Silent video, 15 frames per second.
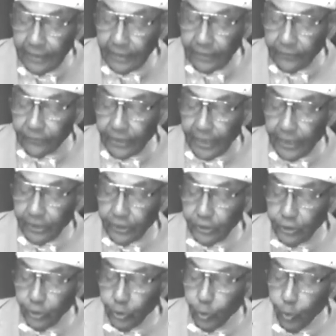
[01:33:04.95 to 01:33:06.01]
that
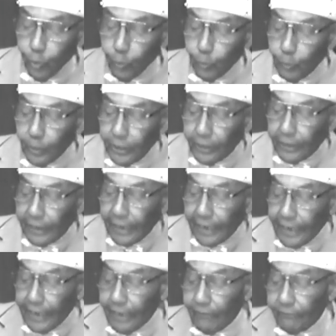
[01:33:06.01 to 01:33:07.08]
you will
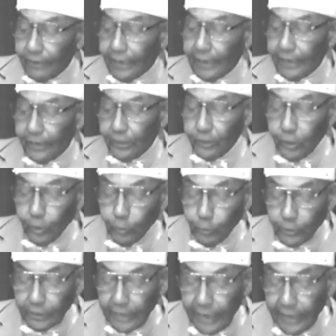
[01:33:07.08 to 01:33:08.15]
have a new
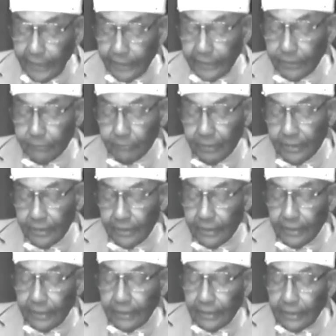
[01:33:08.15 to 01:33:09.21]
name.
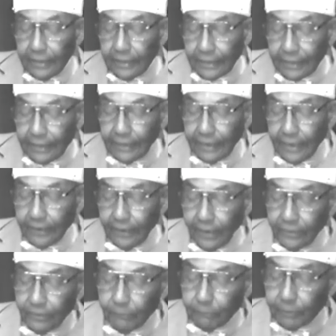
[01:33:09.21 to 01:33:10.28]
In
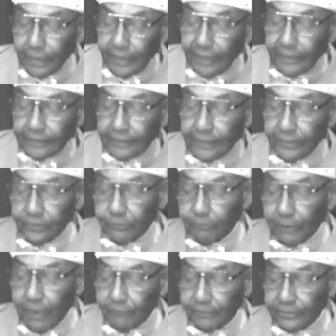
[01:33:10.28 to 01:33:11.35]
another place, it is
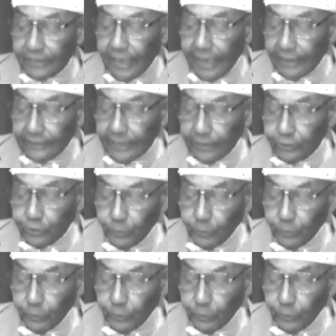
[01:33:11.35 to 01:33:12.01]
prophesied that you